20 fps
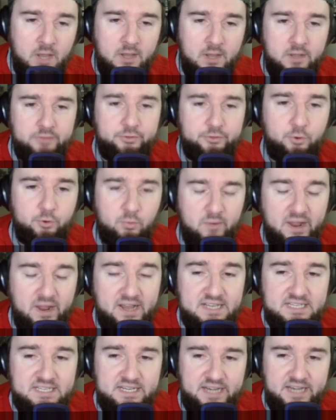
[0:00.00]
The
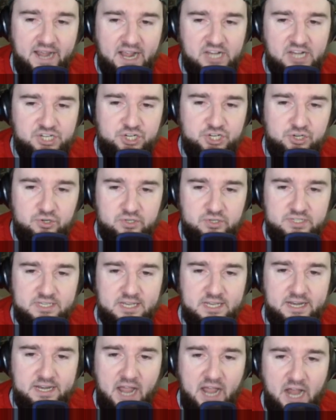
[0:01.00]
Rays and Nationals,
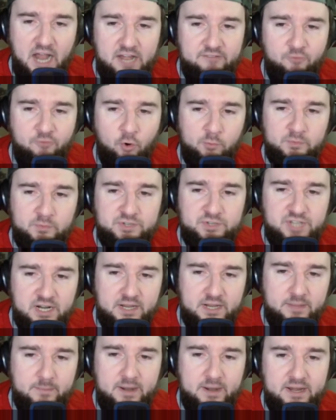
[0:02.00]
94%
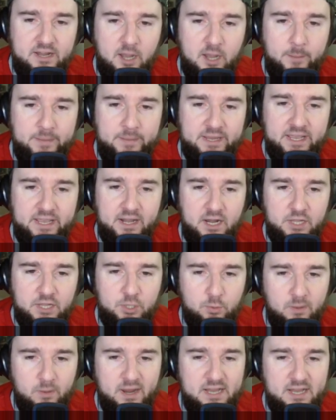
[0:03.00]
of the money coming in on
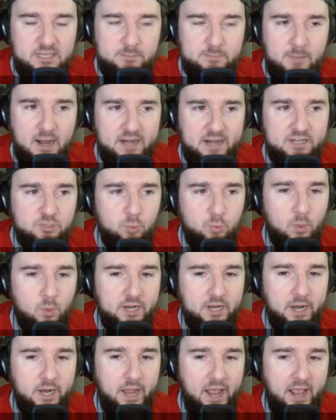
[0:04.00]
the Rays minus one
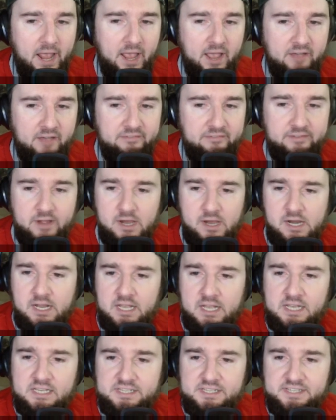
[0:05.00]
and a half,
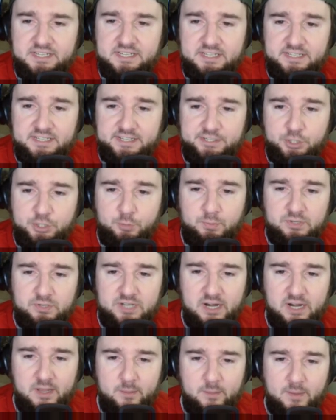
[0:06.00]

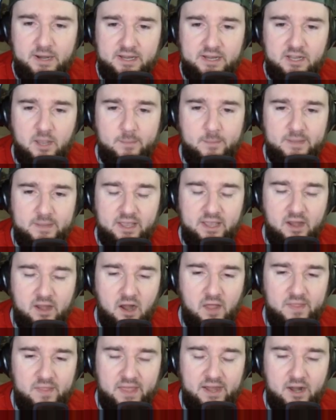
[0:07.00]
62% of the money coming in
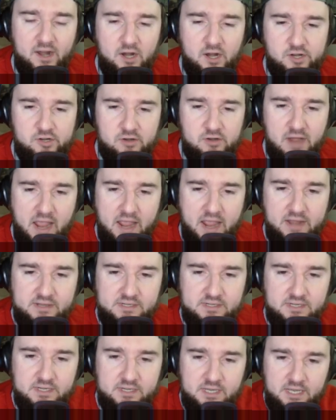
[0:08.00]
on that under eight,
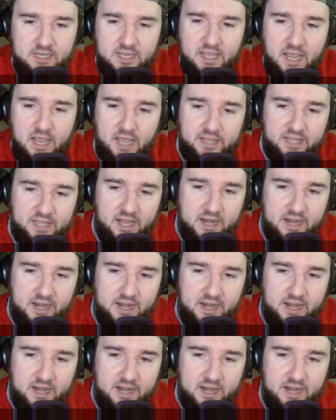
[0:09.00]
and then